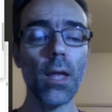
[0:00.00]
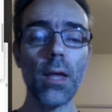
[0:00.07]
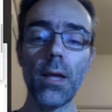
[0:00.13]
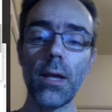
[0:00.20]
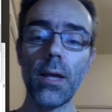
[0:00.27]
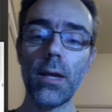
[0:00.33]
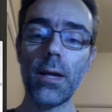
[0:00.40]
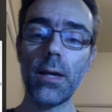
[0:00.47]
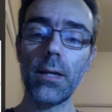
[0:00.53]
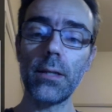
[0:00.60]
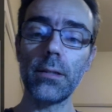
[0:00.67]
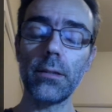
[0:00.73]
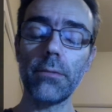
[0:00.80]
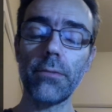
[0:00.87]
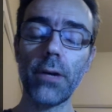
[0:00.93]
and the
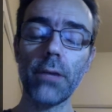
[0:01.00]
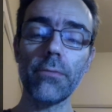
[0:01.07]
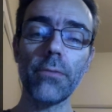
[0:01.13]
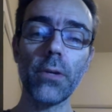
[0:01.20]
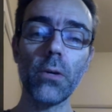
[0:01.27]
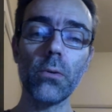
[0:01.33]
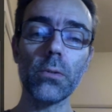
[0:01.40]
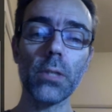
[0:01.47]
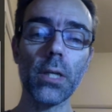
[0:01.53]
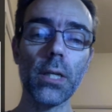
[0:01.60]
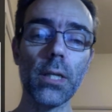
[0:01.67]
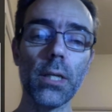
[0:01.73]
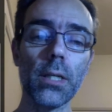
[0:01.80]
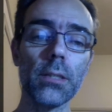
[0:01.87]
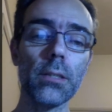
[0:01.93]
phi field
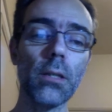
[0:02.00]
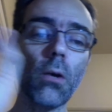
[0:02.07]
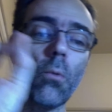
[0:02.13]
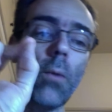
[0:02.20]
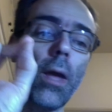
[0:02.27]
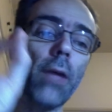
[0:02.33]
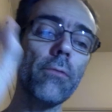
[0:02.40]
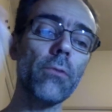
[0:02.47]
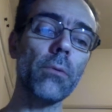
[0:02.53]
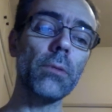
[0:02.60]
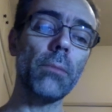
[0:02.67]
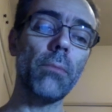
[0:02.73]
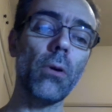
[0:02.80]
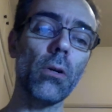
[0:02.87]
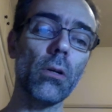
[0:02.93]
is away from the
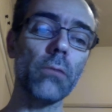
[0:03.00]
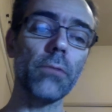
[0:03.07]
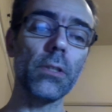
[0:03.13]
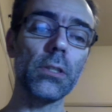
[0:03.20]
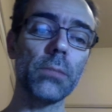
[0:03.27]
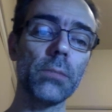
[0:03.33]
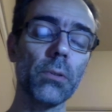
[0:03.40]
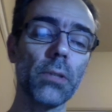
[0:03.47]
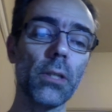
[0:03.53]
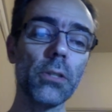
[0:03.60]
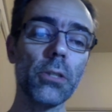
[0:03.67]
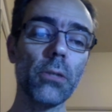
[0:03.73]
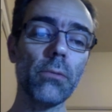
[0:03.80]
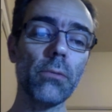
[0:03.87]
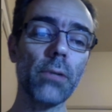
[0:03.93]
bottom of its
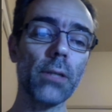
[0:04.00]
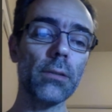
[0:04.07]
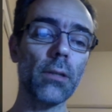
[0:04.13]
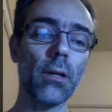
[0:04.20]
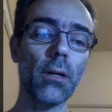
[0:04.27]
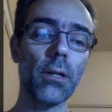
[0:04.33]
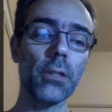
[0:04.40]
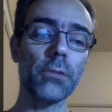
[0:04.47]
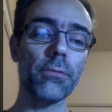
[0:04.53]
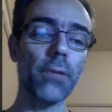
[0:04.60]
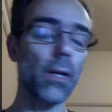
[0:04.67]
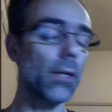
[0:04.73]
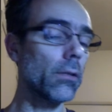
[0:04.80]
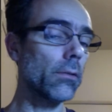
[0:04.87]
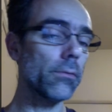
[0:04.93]
potential at a large
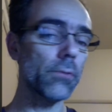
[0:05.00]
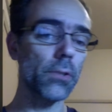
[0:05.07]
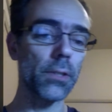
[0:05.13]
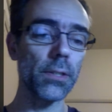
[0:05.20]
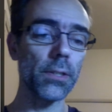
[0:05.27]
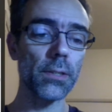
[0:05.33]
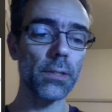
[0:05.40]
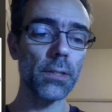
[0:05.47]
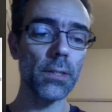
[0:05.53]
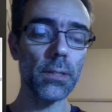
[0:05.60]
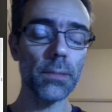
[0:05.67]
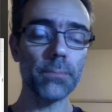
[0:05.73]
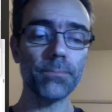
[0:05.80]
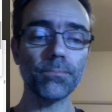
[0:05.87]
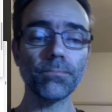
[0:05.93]
value, for instance,
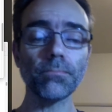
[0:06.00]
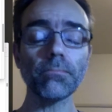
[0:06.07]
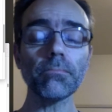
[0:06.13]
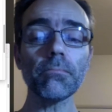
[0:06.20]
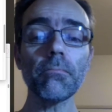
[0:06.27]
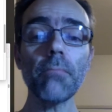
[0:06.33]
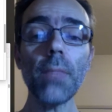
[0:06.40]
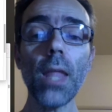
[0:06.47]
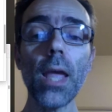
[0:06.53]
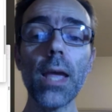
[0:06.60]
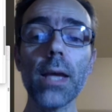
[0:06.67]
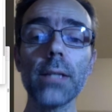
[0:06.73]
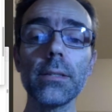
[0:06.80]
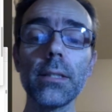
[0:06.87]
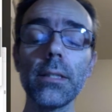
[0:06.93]

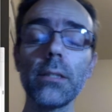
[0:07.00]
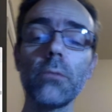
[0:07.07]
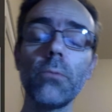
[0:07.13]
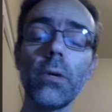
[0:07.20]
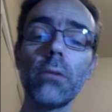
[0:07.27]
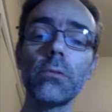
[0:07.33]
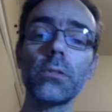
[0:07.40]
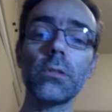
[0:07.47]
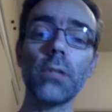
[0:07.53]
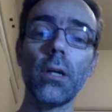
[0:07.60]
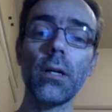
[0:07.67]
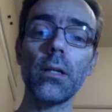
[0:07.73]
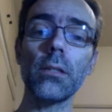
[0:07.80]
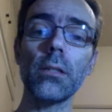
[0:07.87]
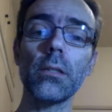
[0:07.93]
and it will start
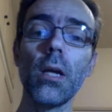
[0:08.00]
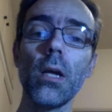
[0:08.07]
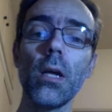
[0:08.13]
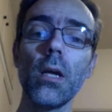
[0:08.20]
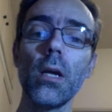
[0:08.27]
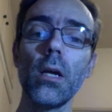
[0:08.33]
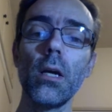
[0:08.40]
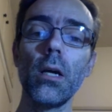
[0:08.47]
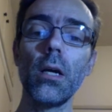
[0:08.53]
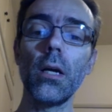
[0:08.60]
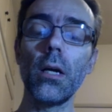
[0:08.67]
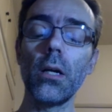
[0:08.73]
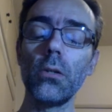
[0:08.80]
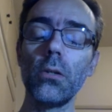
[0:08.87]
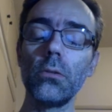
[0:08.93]

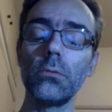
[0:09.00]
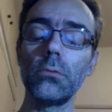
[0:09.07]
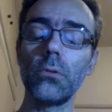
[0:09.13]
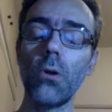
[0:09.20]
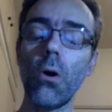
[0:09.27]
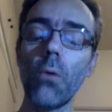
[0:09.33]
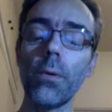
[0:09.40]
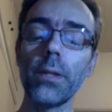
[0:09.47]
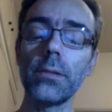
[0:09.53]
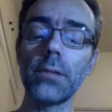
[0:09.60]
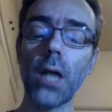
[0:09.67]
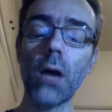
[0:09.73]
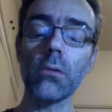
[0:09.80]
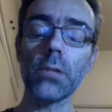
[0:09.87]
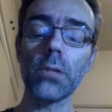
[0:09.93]
going
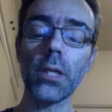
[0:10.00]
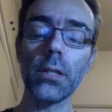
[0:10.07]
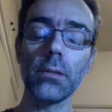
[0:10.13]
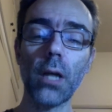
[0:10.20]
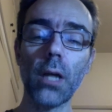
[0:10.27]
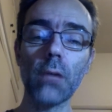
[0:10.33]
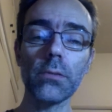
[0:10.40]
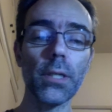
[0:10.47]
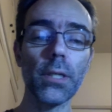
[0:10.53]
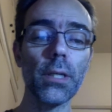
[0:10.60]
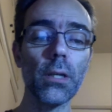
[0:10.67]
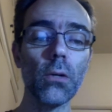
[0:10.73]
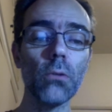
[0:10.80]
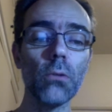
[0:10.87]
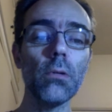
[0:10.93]
down the
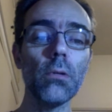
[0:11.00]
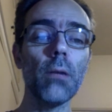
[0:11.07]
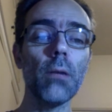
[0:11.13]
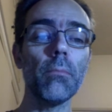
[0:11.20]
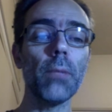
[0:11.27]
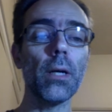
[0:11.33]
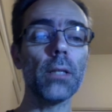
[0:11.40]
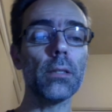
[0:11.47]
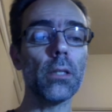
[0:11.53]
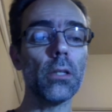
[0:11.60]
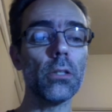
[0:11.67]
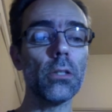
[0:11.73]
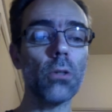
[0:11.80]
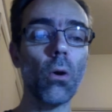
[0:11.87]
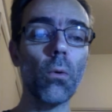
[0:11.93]
hill, but
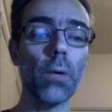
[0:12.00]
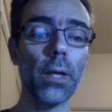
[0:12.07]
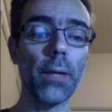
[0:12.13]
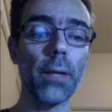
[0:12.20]
slowly.